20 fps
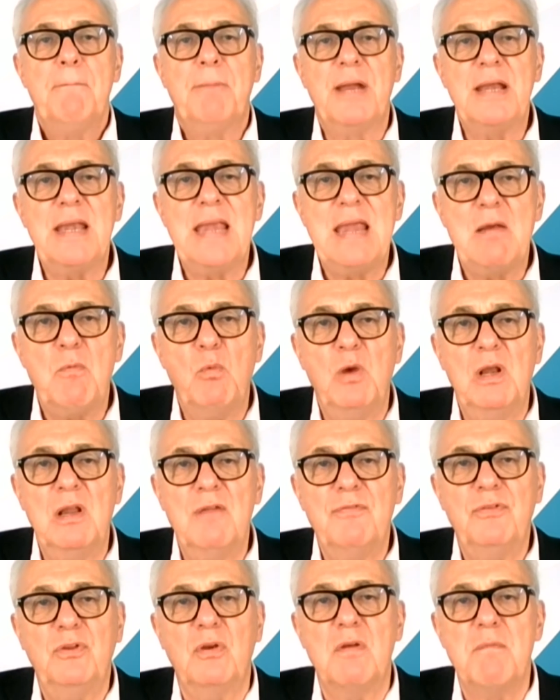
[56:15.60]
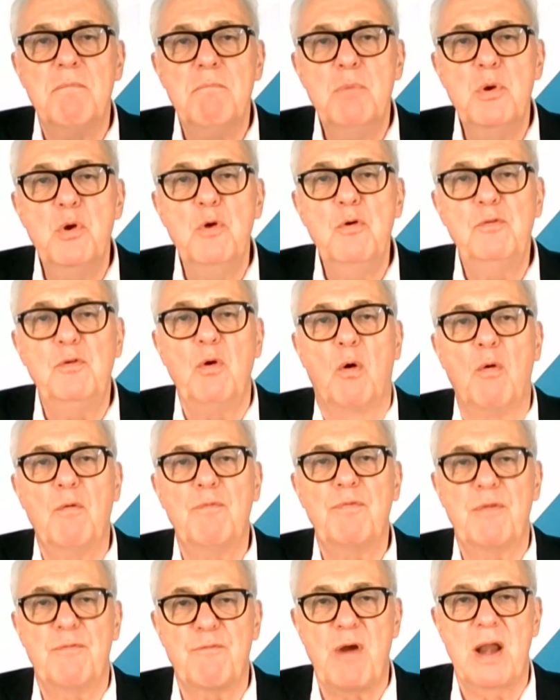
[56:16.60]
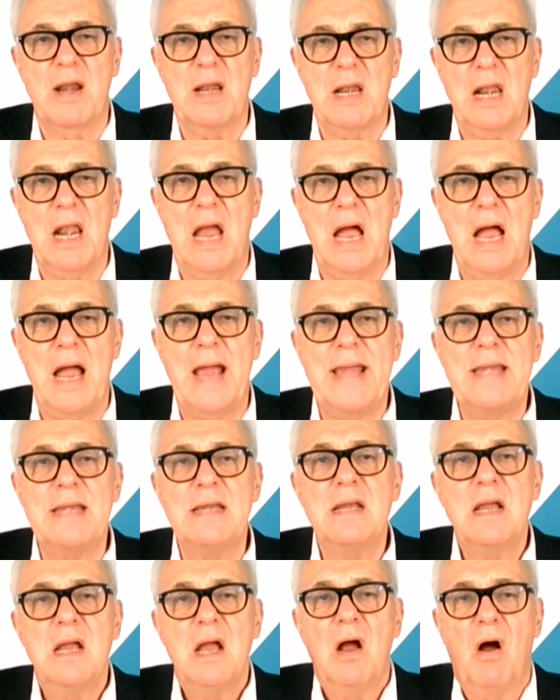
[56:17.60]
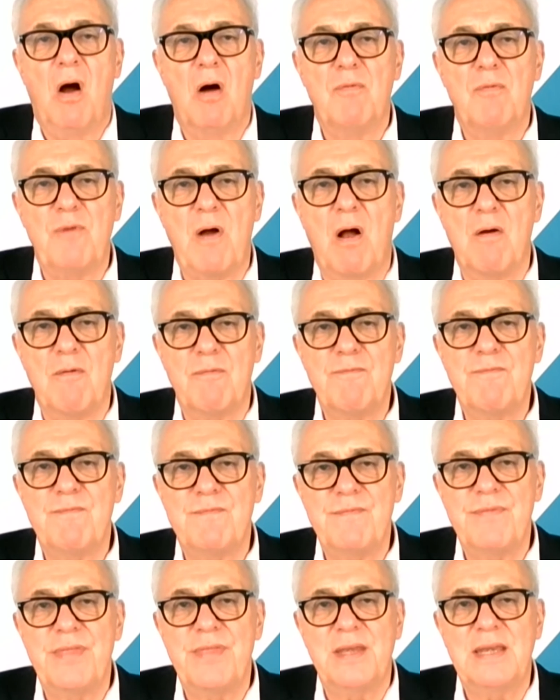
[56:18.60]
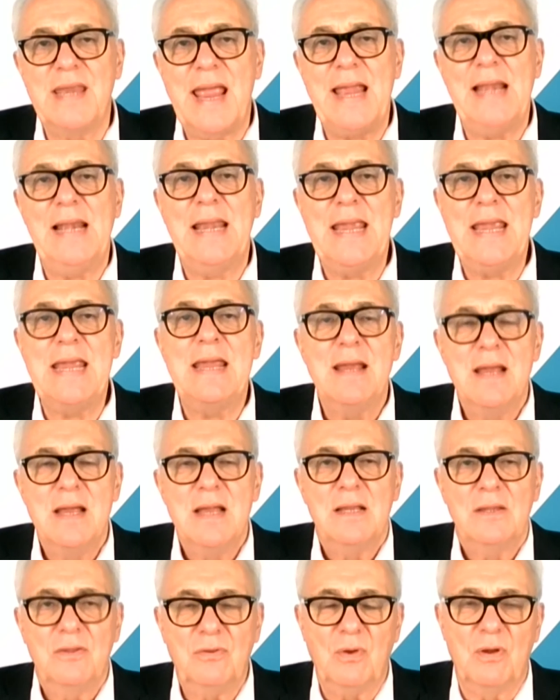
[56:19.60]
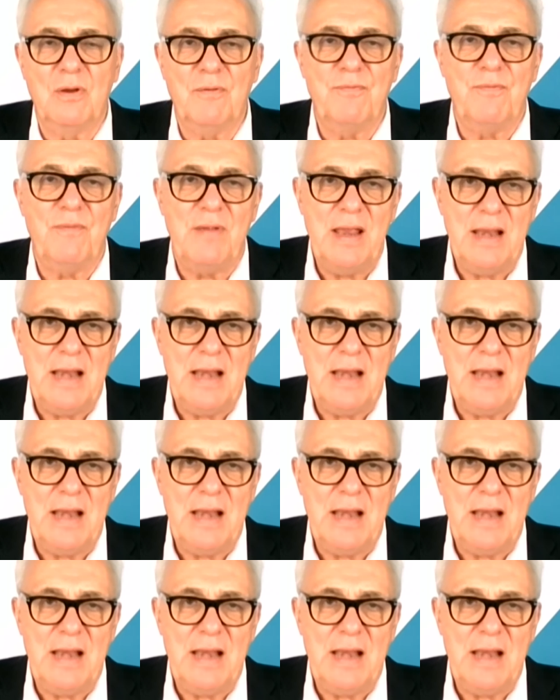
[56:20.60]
But it will have sort of moved off the front line of the daily sort of